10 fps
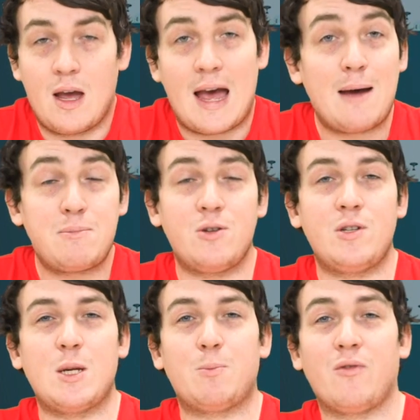
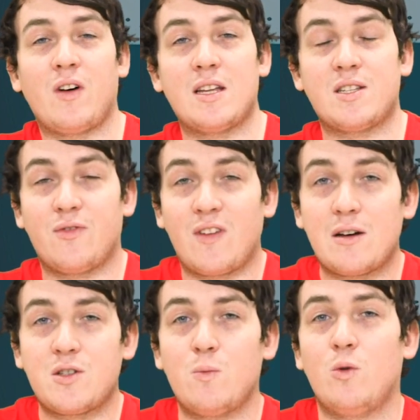APPTUTTi provides
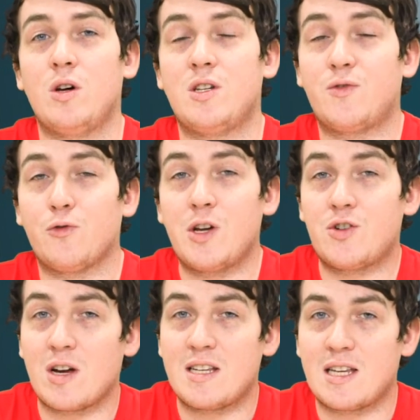1,000 words free
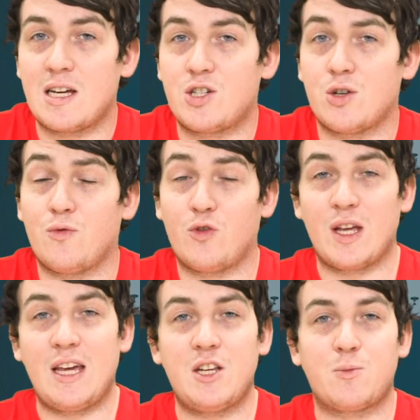translation
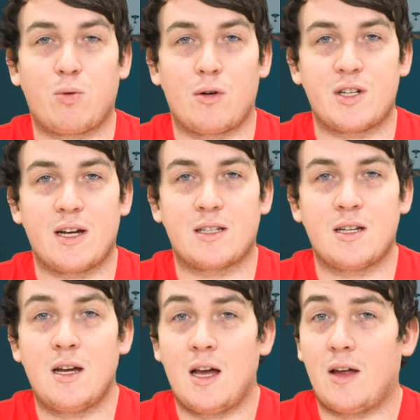for each project.
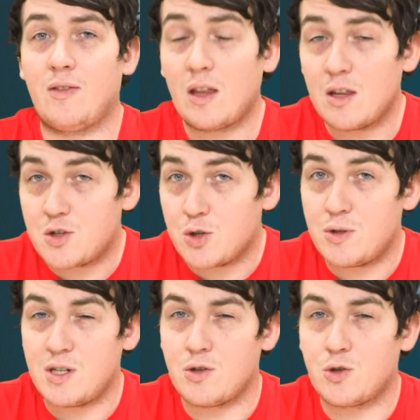Another
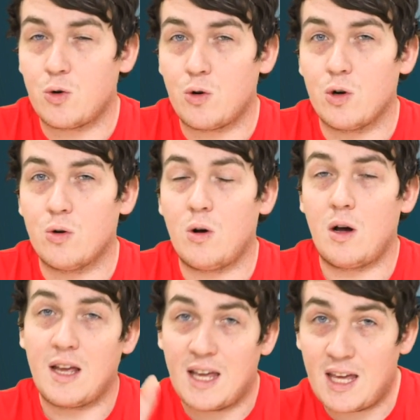APPTUTTi tutorial
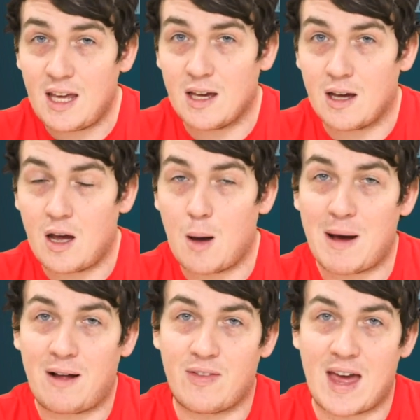here
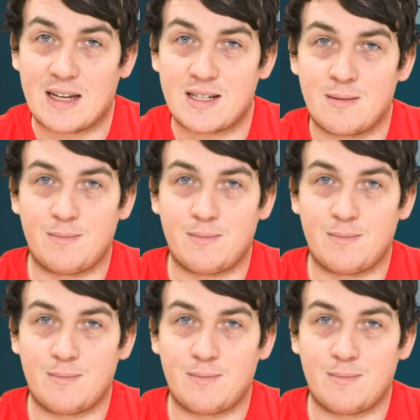about that.